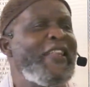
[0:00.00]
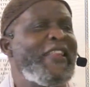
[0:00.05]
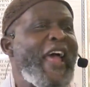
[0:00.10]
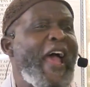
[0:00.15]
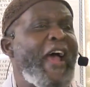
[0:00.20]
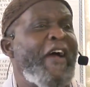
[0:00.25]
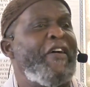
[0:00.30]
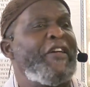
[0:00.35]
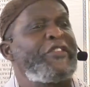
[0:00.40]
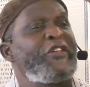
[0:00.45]

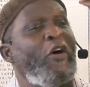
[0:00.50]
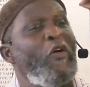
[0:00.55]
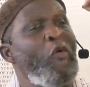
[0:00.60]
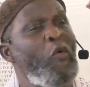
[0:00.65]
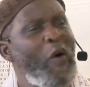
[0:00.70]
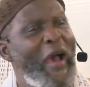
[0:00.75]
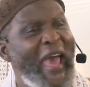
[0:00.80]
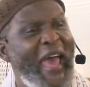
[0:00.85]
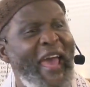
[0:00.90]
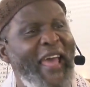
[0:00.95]
there is a
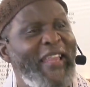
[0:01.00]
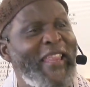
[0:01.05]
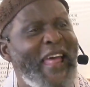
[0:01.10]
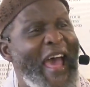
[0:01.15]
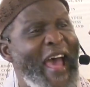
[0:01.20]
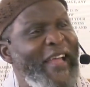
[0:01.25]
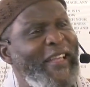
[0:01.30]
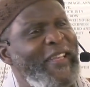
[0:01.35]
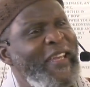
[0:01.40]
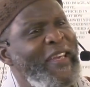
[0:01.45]
way
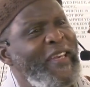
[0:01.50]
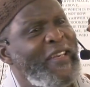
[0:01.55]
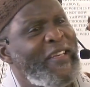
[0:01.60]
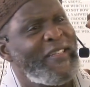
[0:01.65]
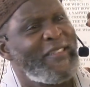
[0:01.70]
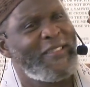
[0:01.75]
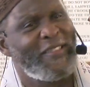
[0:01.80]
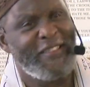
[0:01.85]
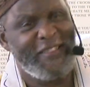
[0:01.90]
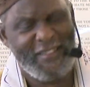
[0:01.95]
that
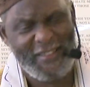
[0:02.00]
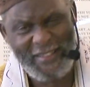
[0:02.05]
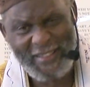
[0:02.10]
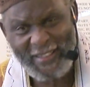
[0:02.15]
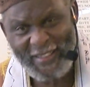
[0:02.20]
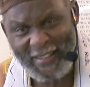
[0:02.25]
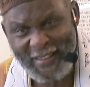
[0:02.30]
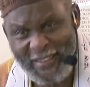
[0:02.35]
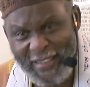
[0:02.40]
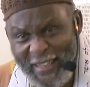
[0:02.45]

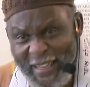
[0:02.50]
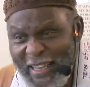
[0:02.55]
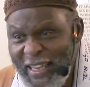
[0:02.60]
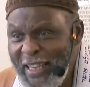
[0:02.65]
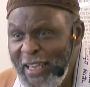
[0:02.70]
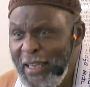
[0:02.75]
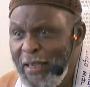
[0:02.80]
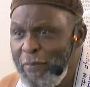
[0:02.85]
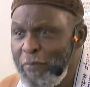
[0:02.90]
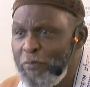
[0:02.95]

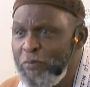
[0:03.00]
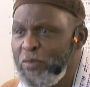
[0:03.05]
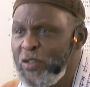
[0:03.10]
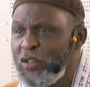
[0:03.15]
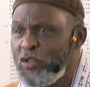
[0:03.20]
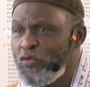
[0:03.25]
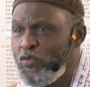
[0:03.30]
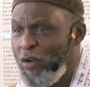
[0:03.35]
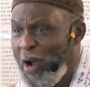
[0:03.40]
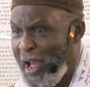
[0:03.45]

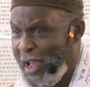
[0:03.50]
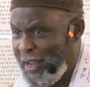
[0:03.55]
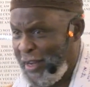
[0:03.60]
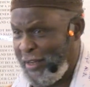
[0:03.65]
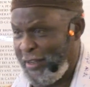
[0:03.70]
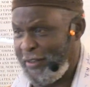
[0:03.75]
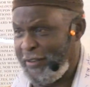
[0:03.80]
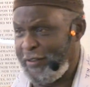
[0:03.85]
seems right.